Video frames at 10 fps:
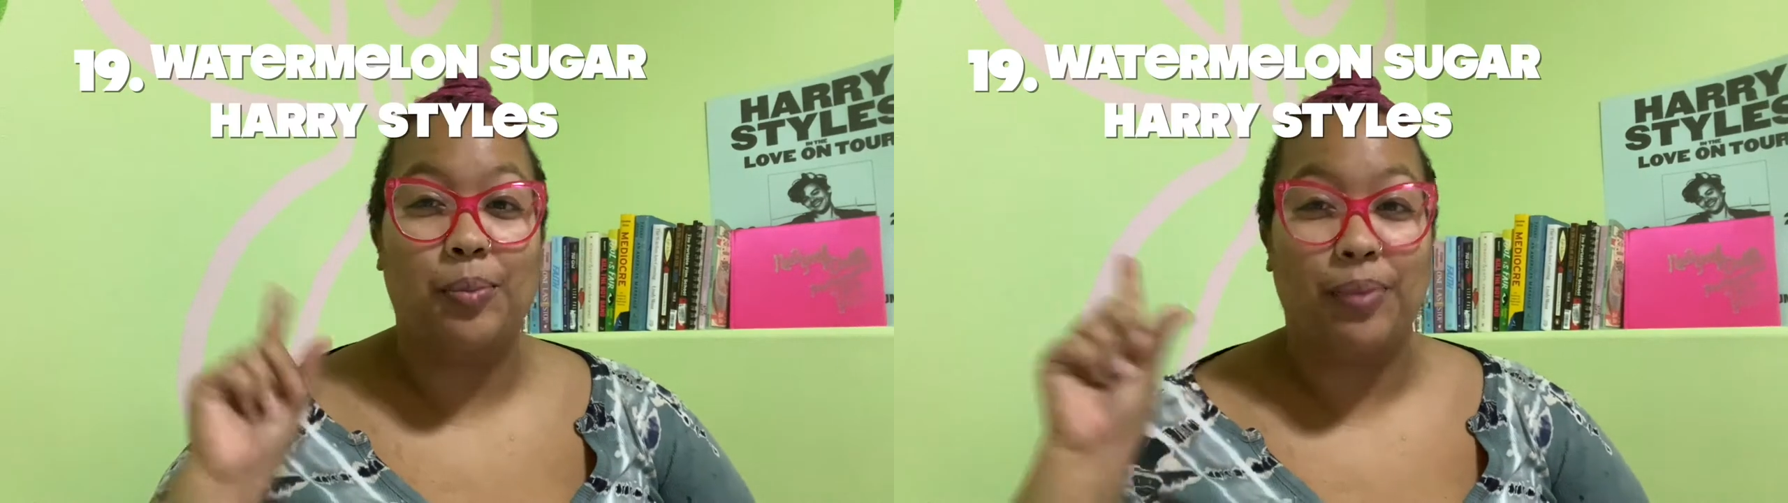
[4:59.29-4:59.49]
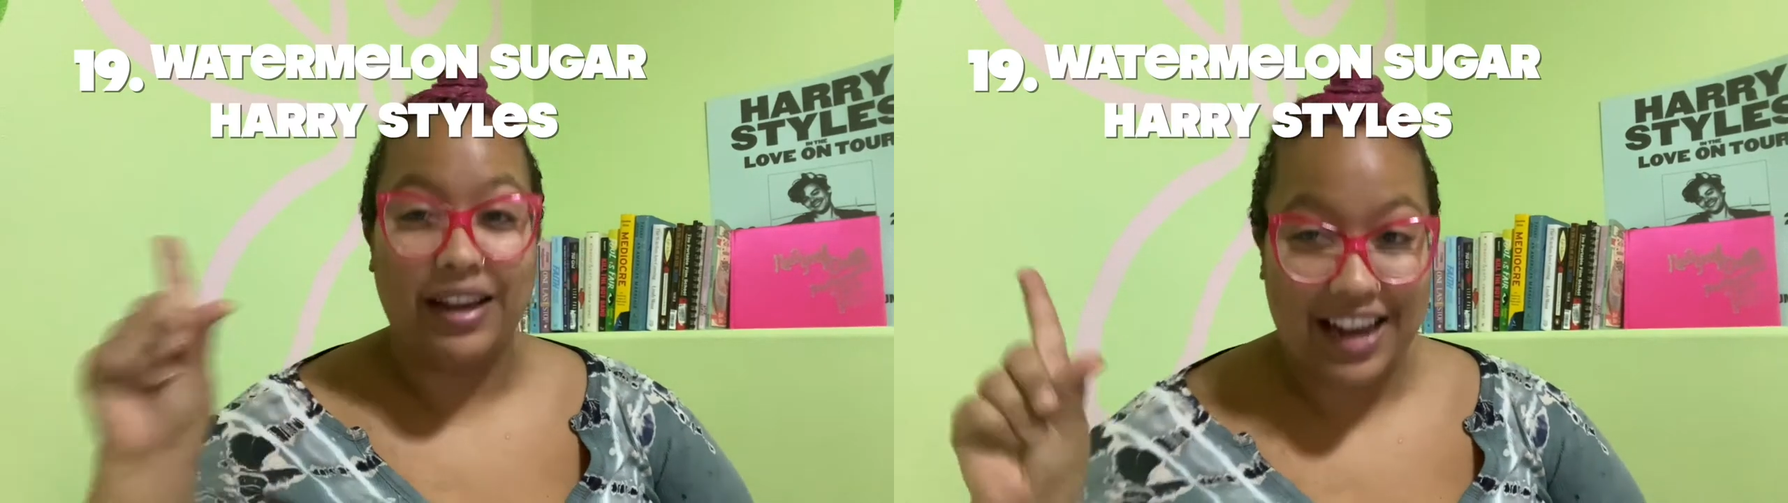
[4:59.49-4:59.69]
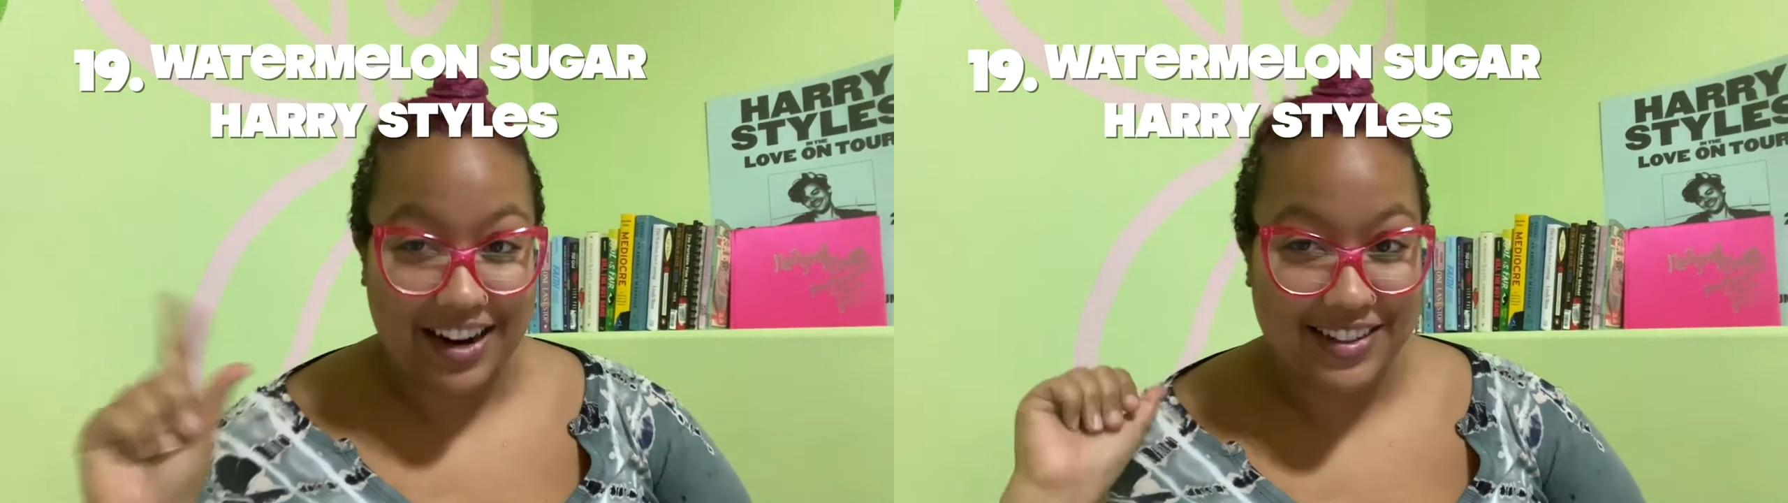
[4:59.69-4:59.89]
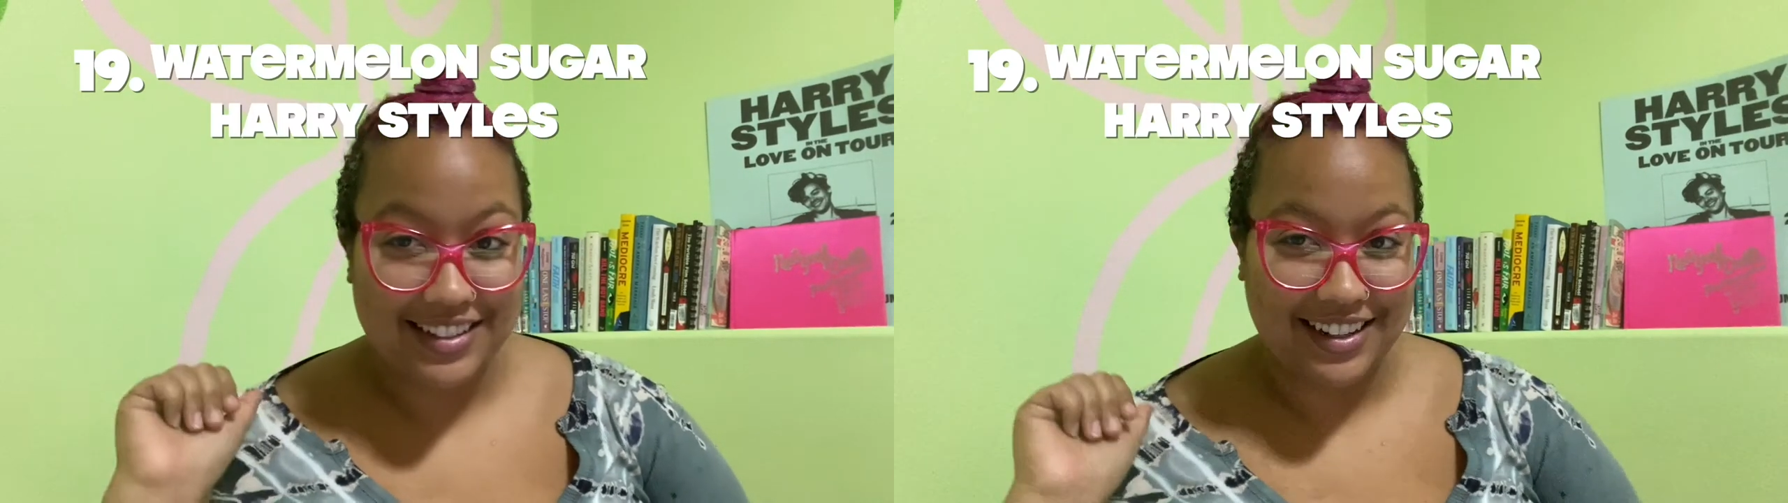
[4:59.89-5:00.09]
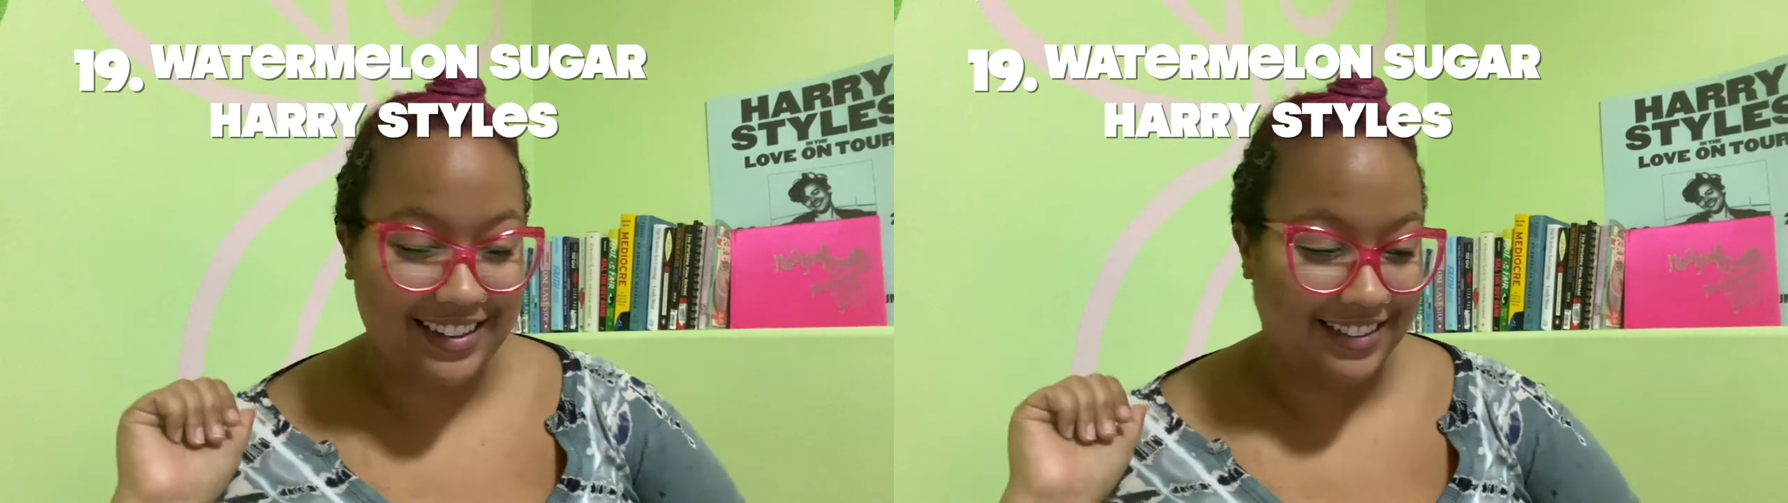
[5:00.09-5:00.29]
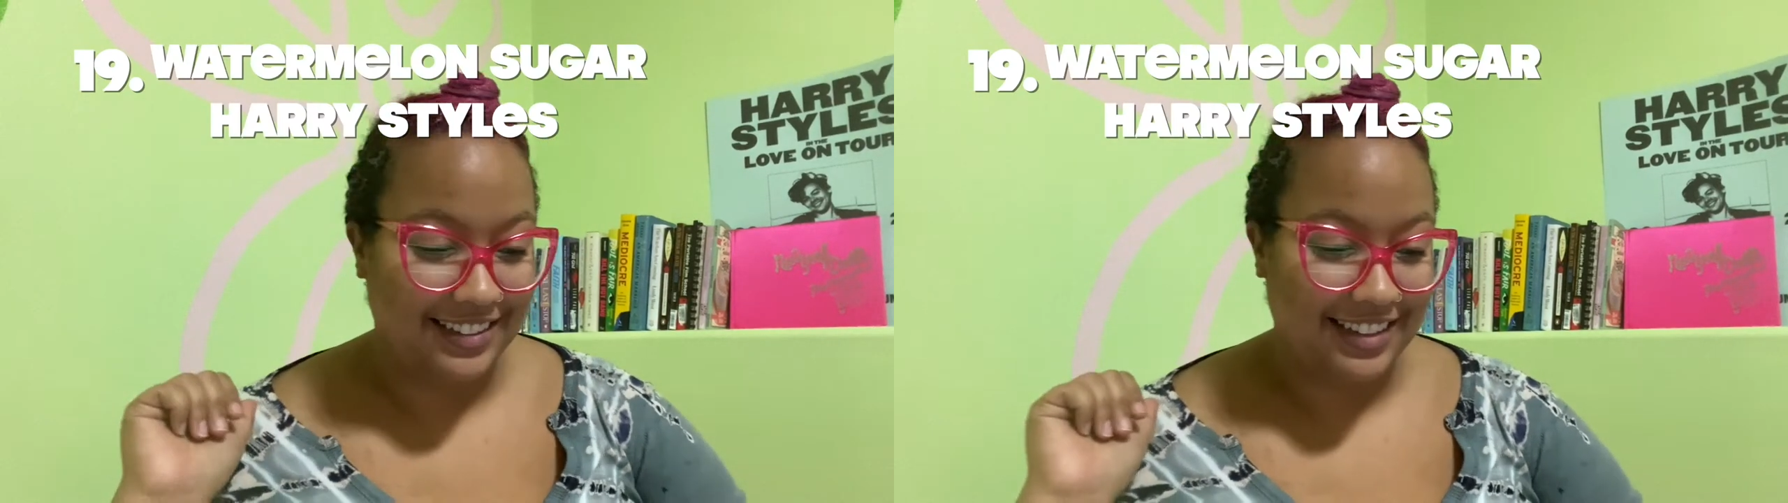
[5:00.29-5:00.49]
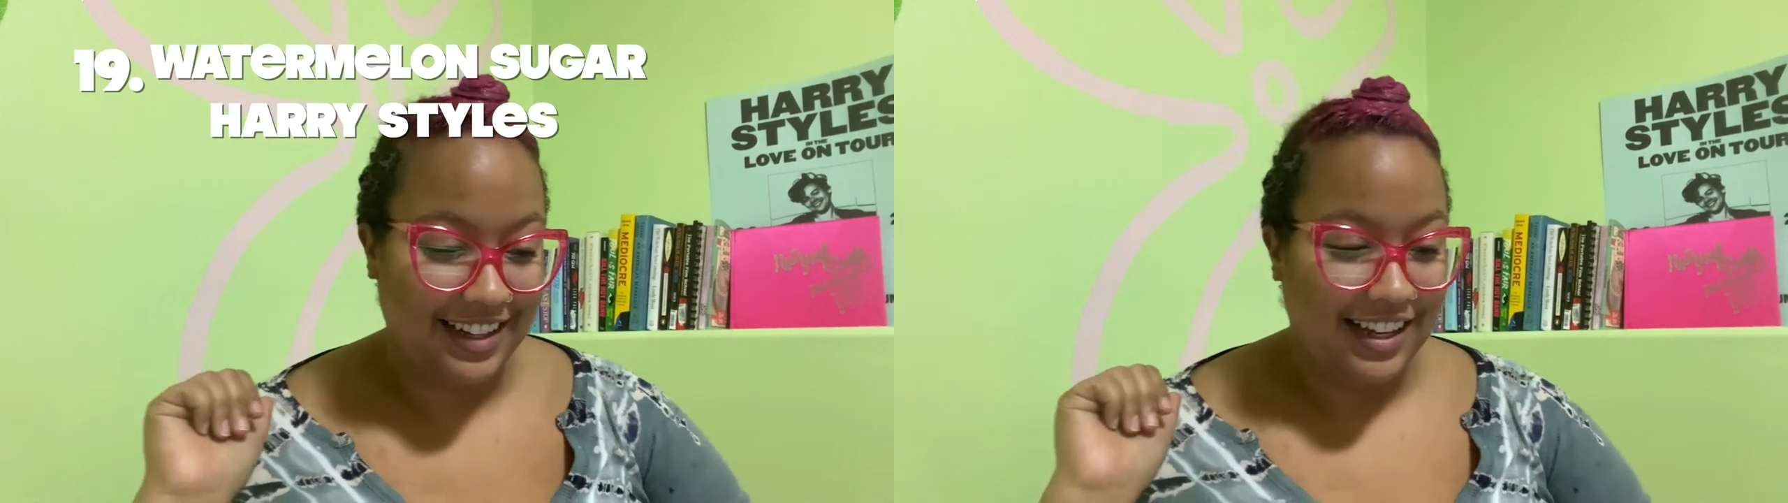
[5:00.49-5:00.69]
by Harry Styles.